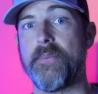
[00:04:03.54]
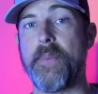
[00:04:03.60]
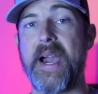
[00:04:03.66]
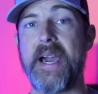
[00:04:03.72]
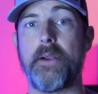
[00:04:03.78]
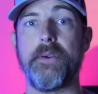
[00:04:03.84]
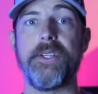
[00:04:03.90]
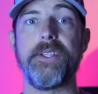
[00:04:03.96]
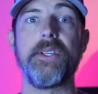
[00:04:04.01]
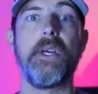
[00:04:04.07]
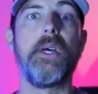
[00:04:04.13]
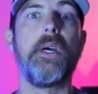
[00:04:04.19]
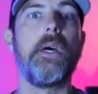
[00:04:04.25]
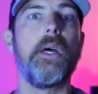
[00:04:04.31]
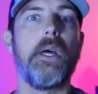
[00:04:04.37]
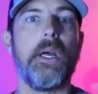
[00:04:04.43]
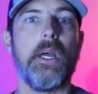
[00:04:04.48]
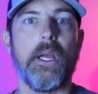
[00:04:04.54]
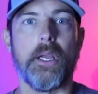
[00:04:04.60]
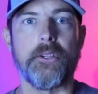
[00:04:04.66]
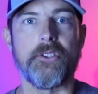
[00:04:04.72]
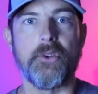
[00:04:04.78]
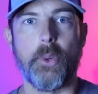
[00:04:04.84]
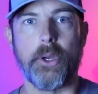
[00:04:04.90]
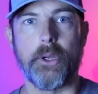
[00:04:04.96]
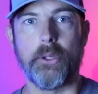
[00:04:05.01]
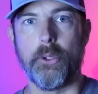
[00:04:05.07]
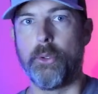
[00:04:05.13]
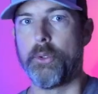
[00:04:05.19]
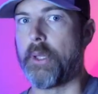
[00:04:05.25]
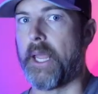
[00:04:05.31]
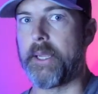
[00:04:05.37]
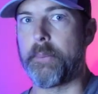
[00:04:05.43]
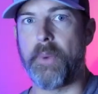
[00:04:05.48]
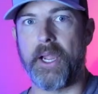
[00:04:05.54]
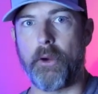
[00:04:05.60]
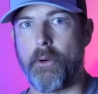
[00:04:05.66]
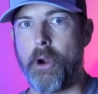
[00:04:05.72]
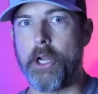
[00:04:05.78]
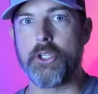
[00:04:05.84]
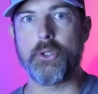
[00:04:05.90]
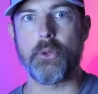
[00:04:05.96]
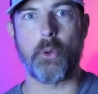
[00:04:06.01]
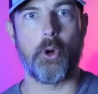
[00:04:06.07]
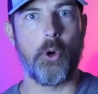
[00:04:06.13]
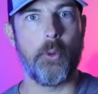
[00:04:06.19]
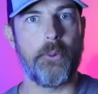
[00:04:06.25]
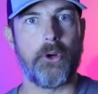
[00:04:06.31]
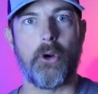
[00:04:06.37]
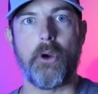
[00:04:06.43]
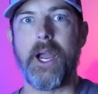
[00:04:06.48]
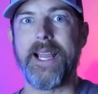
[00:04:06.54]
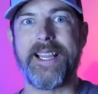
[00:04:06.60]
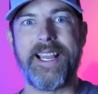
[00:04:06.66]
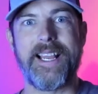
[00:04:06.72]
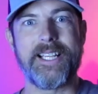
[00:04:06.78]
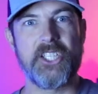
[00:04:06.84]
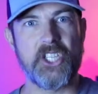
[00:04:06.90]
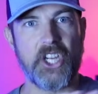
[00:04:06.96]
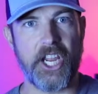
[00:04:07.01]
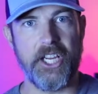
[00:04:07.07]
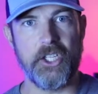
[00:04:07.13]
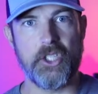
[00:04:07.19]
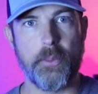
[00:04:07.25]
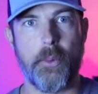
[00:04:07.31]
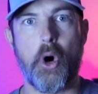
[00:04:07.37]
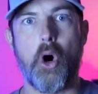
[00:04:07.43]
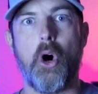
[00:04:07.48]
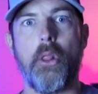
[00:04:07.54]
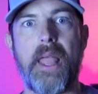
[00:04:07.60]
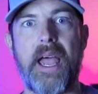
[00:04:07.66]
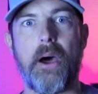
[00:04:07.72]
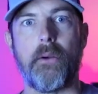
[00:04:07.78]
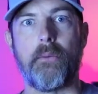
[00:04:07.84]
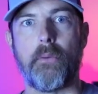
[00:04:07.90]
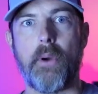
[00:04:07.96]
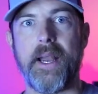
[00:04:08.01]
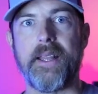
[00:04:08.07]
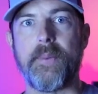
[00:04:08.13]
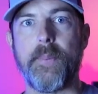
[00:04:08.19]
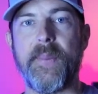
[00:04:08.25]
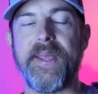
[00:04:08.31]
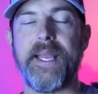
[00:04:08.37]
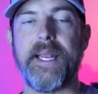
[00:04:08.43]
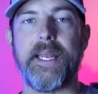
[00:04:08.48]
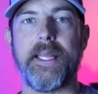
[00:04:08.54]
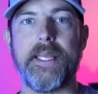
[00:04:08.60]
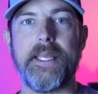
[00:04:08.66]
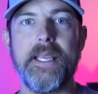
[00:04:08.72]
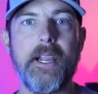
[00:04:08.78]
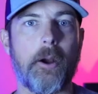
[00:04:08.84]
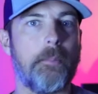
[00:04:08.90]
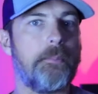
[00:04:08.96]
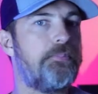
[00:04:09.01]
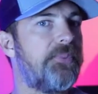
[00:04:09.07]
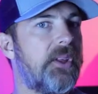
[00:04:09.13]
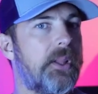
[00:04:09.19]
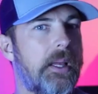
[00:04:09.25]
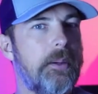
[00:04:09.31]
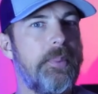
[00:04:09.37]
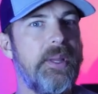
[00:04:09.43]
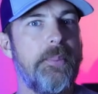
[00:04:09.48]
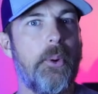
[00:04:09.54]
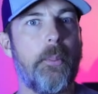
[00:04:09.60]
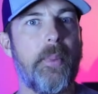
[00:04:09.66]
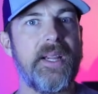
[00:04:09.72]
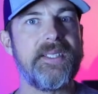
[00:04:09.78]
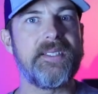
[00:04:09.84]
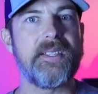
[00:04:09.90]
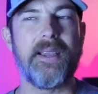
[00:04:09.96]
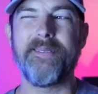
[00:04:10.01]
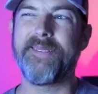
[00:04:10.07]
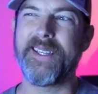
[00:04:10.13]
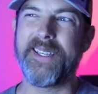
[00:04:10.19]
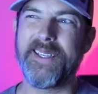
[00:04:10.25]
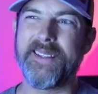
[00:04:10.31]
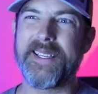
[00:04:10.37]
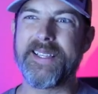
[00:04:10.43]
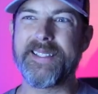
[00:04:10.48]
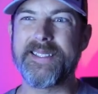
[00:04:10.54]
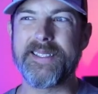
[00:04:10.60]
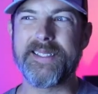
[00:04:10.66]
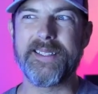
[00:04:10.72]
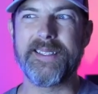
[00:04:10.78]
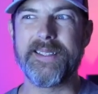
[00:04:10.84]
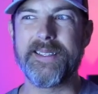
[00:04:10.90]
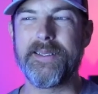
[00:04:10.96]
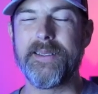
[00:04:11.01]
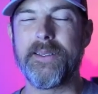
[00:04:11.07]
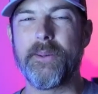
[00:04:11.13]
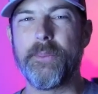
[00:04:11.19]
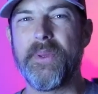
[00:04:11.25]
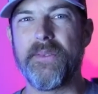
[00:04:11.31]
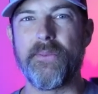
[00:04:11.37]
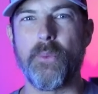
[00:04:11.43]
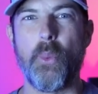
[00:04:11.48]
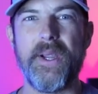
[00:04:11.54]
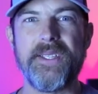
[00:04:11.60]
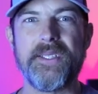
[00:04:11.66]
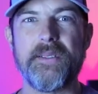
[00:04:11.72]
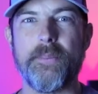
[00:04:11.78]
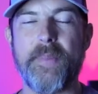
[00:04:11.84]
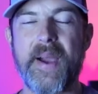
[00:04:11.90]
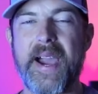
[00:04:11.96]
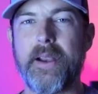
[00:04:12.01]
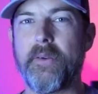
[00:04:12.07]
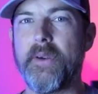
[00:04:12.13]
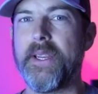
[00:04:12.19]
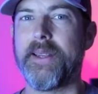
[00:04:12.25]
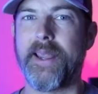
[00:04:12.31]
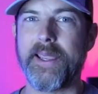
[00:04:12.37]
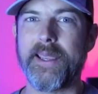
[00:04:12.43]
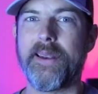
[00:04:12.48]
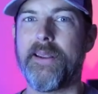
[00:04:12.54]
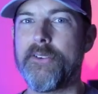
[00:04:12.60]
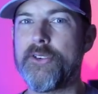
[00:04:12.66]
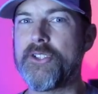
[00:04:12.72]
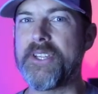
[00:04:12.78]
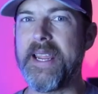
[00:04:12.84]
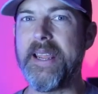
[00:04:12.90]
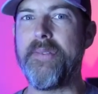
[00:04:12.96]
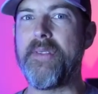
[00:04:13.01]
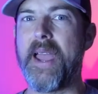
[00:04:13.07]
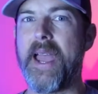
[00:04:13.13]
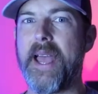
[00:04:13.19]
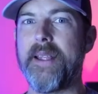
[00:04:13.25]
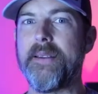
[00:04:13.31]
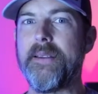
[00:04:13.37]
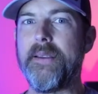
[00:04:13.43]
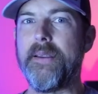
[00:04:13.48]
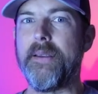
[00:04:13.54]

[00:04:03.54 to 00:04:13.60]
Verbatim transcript: of batteries, to include like my garage door opener, I change them all out right at the beginning of the year. A lot of people might say, well, that's a little bit of a waste of battery, and I can understand that.